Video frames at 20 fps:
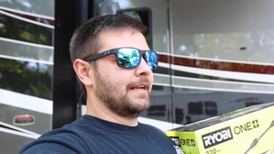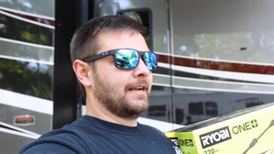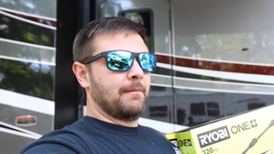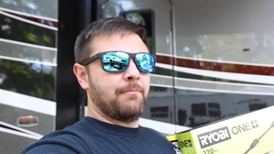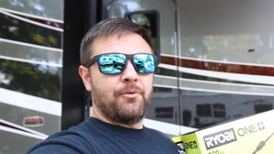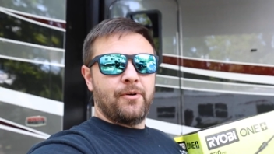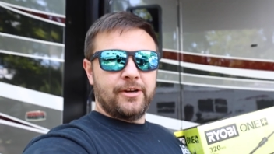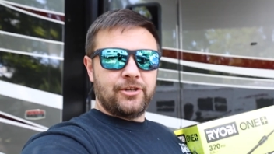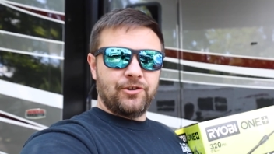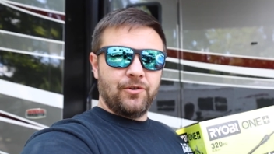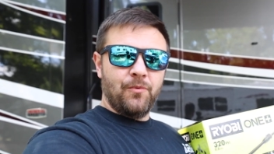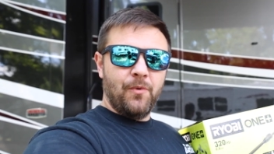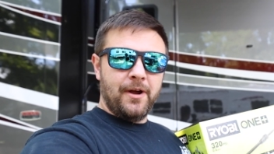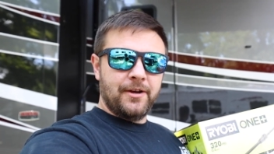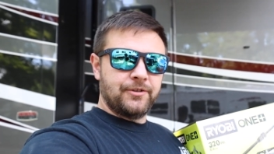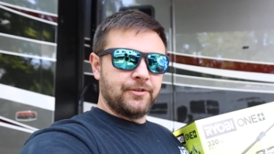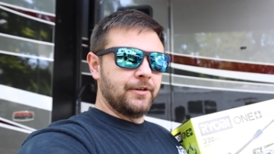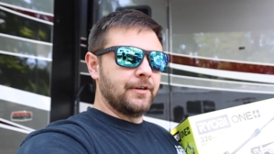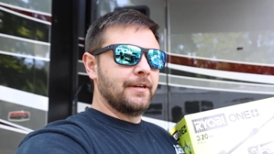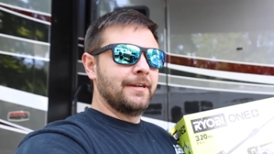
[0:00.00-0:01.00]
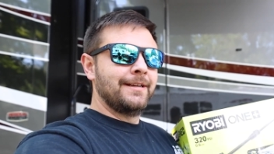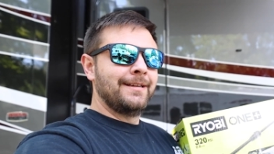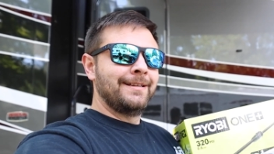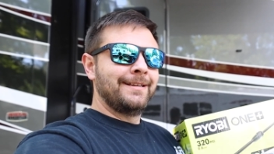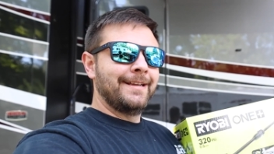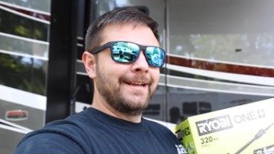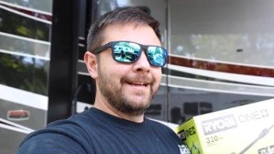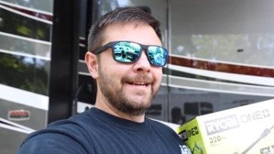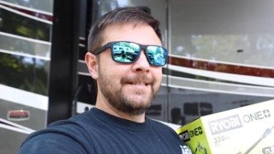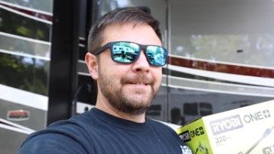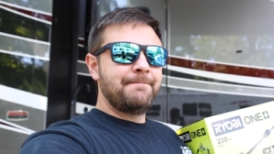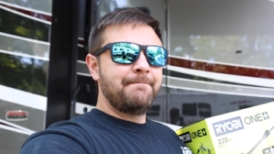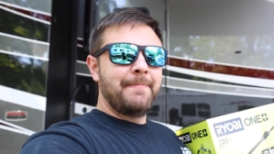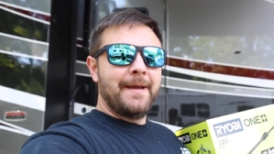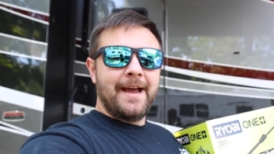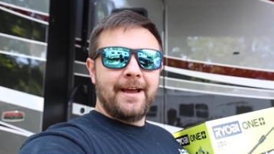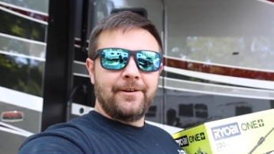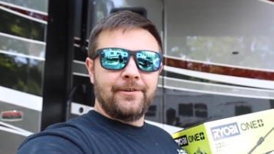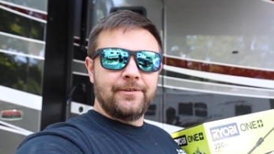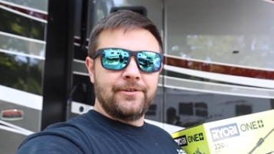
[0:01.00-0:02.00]
like a pressure washer, and it's
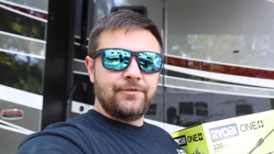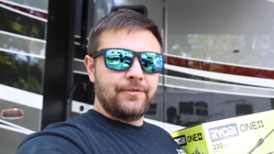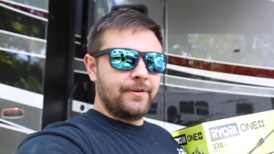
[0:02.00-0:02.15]
battery